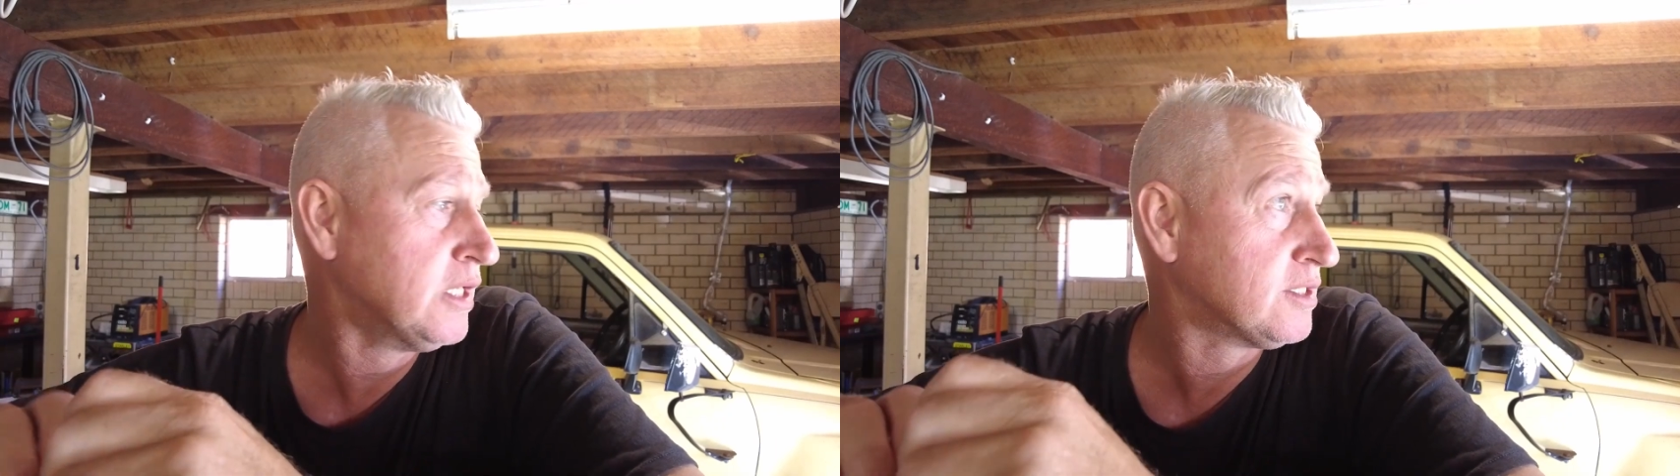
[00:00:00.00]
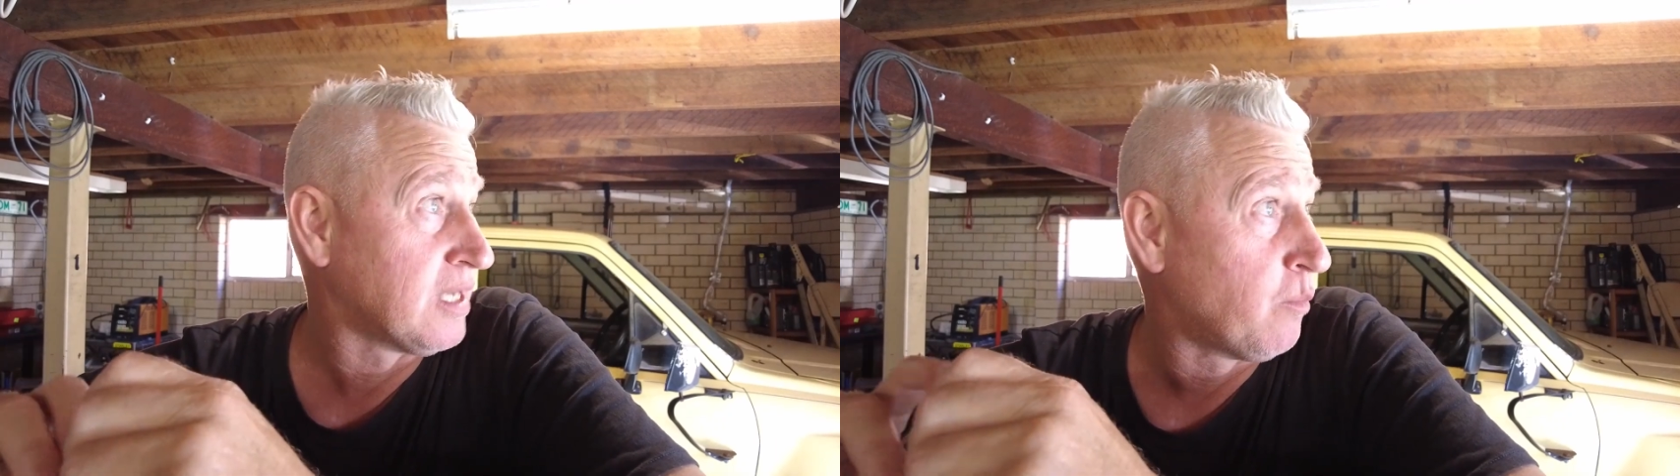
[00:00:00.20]

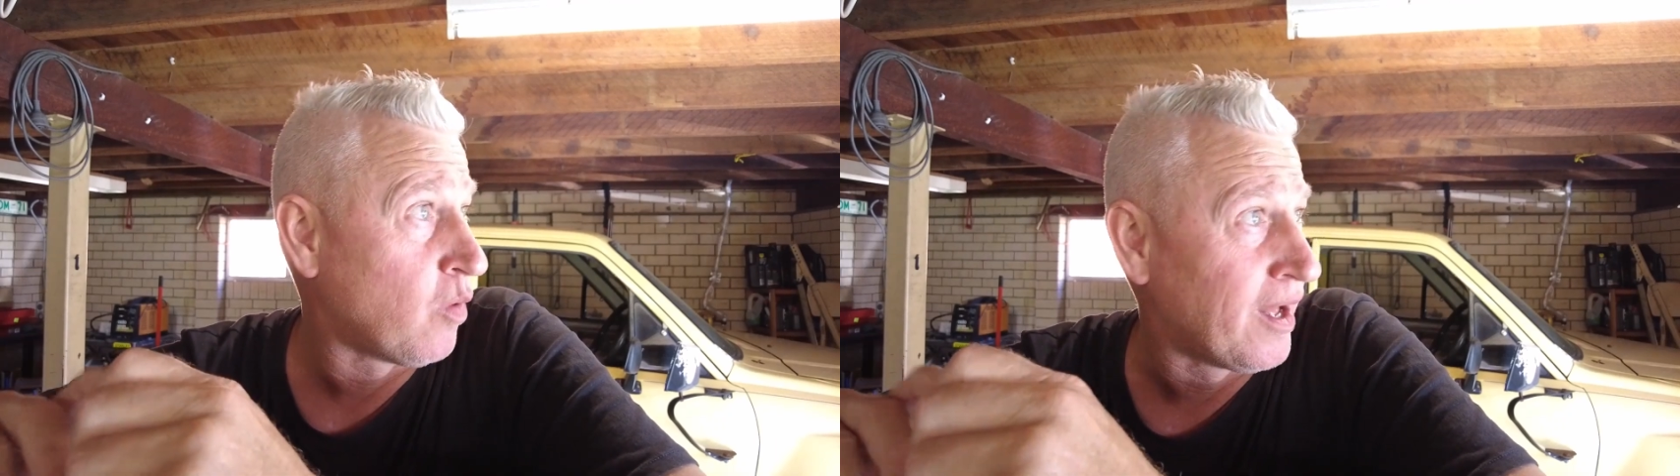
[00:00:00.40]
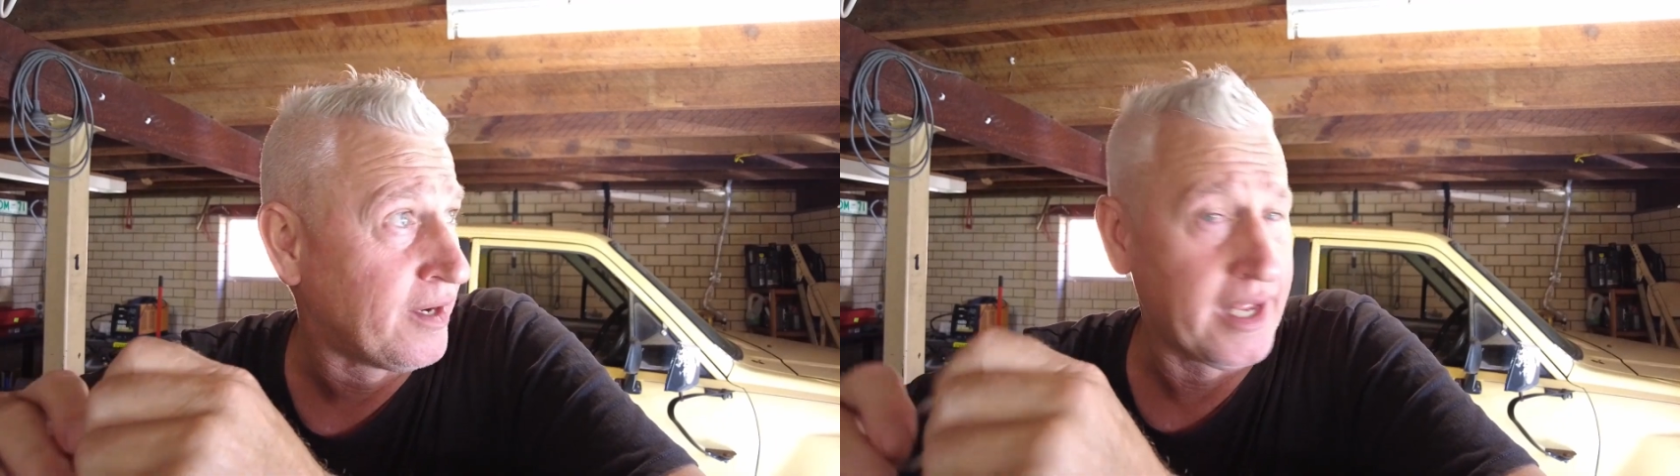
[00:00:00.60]

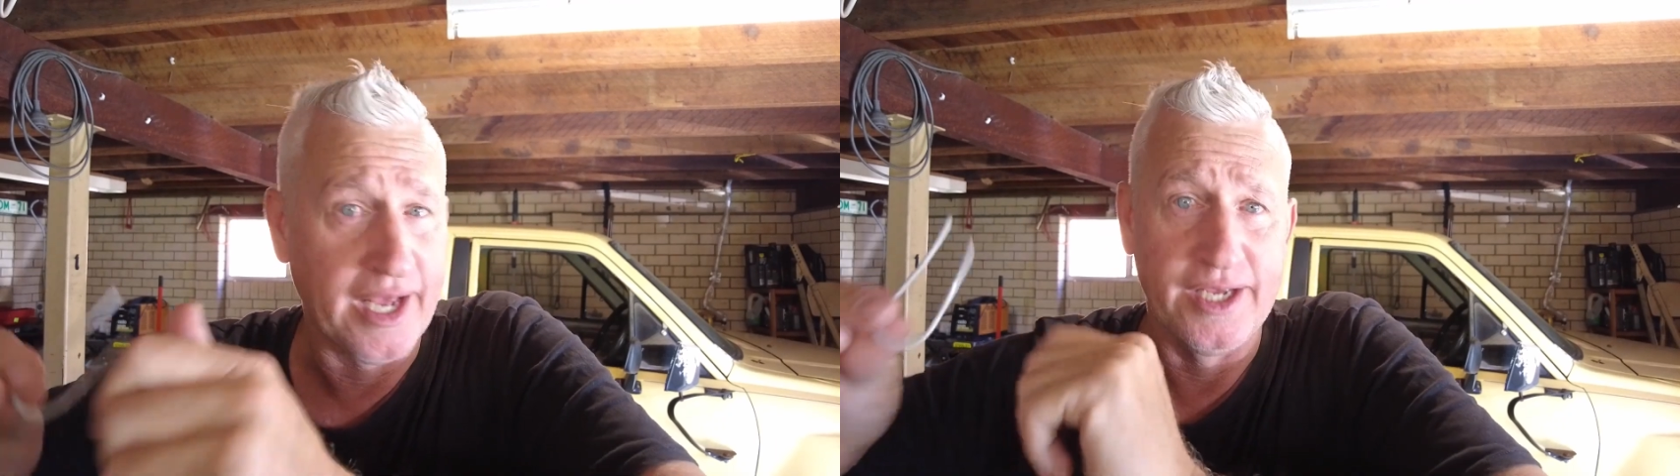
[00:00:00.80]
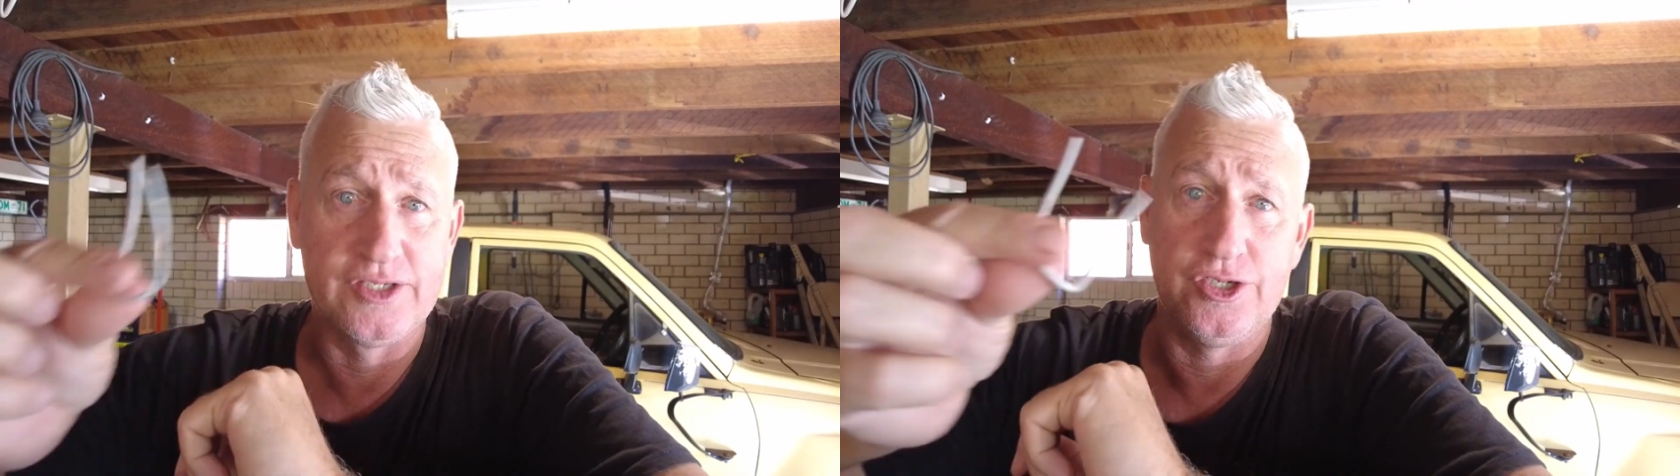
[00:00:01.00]
Someone
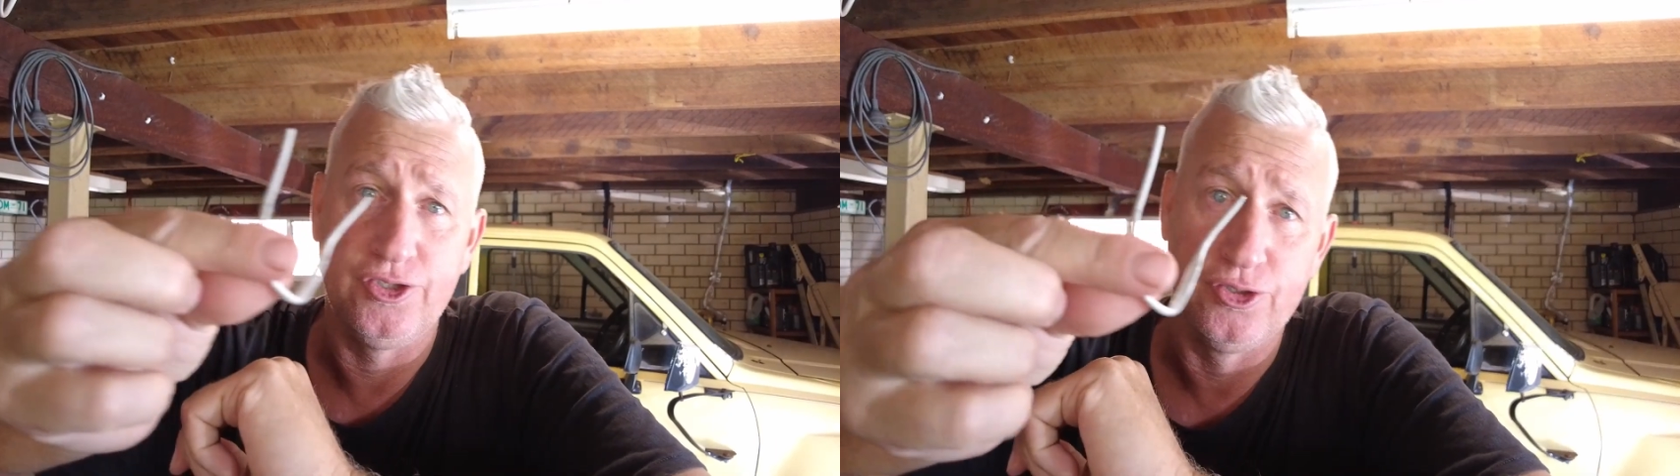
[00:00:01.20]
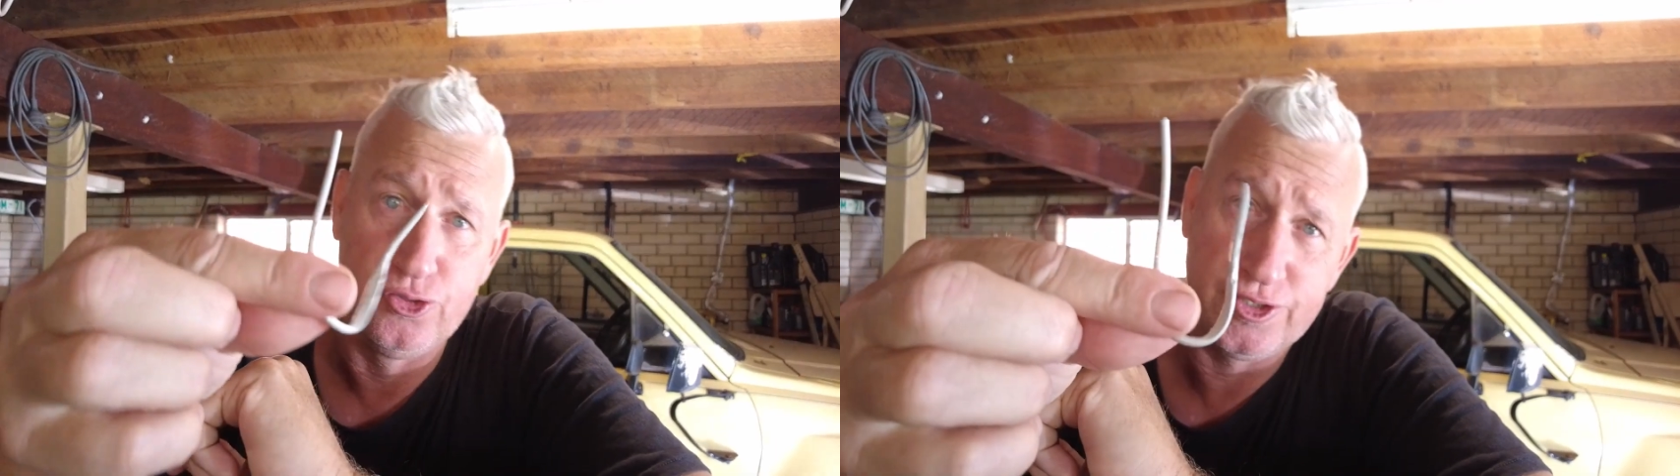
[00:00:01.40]
has
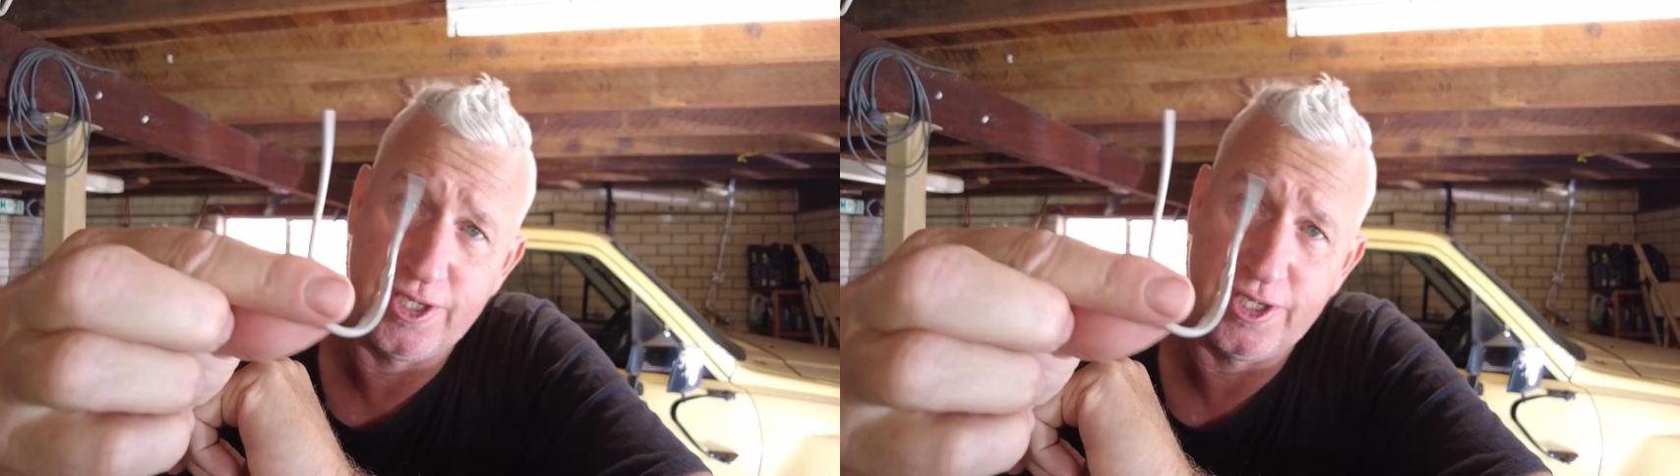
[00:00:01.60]
used